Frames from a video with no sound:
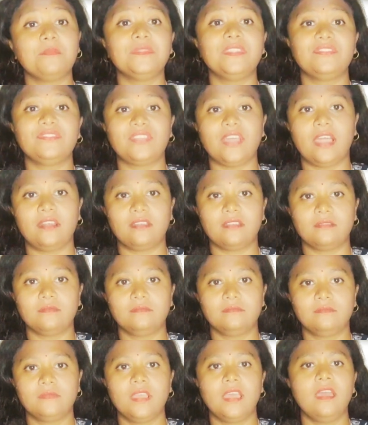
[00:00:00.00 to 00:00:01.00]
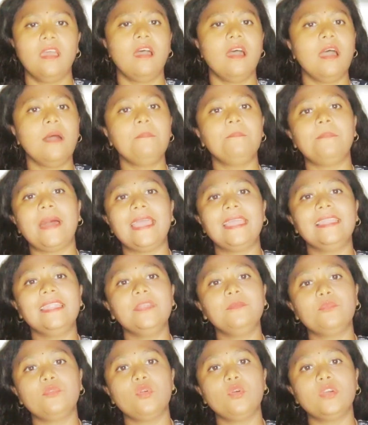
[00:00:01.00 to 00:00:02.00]
the start. A
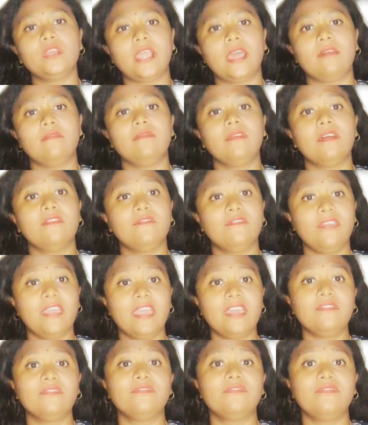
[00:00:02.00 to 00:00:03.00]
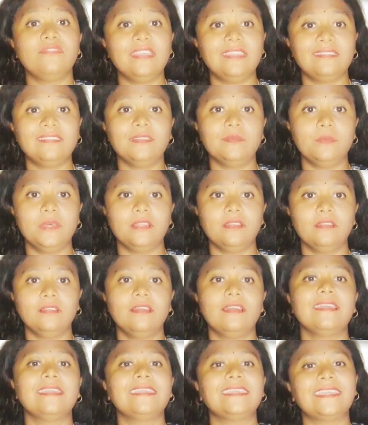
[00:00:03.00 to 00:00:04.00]
pilot program where feasible
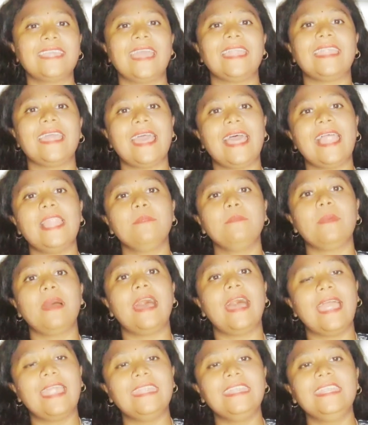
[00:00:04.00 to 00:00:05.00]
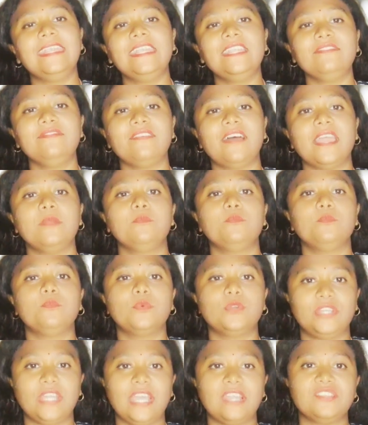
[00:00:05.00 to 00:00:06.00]
can help identify
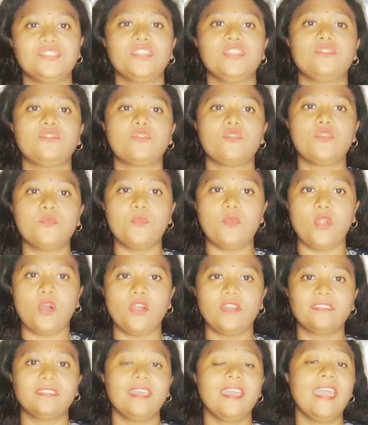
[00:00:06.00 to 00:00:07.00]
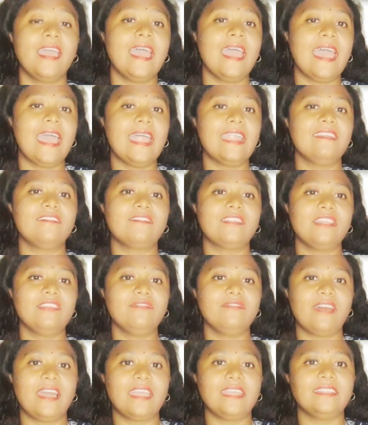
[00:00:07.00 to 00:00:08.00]
potential roadblocks and
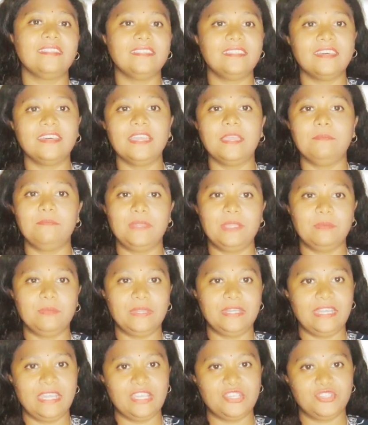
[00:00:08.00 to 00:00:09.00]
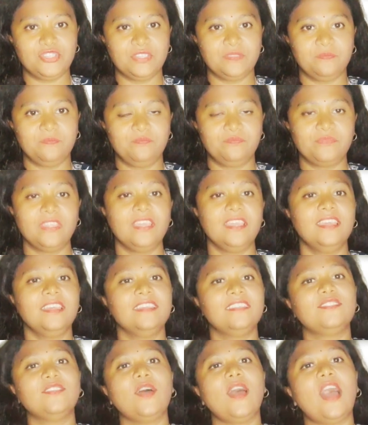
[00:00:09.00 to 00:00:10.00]
refine the implementation.
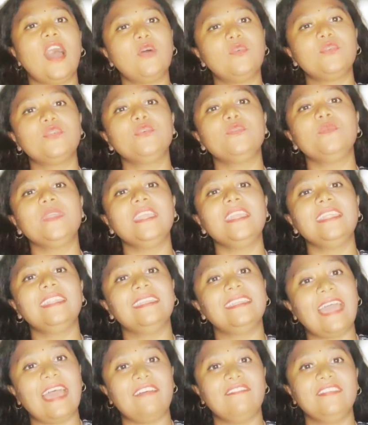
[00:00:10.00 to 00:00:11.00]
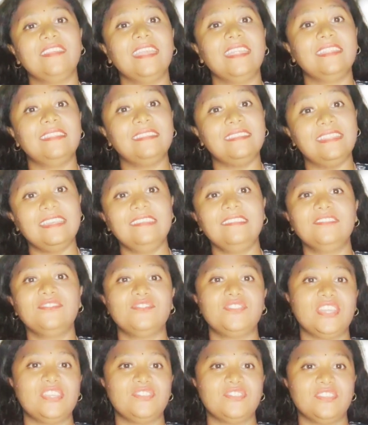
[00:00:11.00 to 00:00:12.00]
So, how do we navigate these
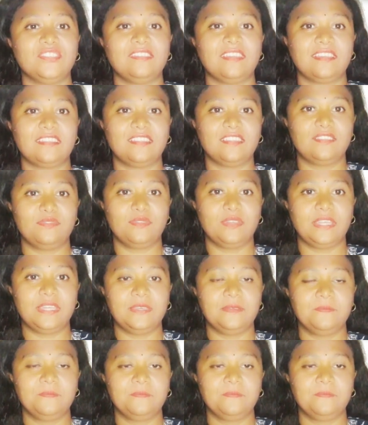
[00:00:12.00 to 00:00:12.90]
changes successfully?